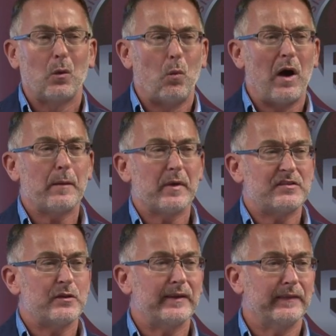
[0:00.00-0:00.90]
Why am I
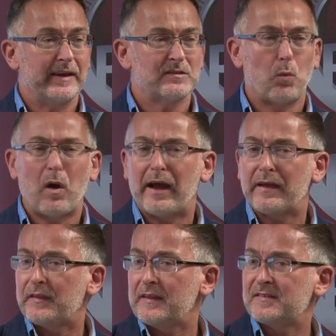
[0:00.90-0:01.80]
doing this? Why
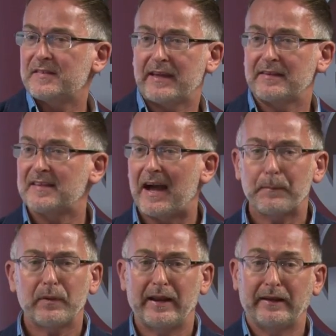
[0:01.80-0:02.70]
are these things
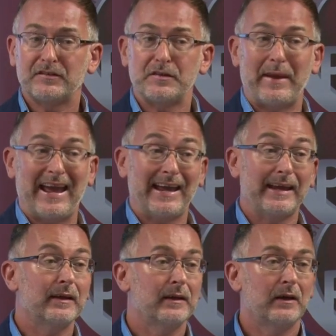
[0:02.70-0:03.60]
happening to me?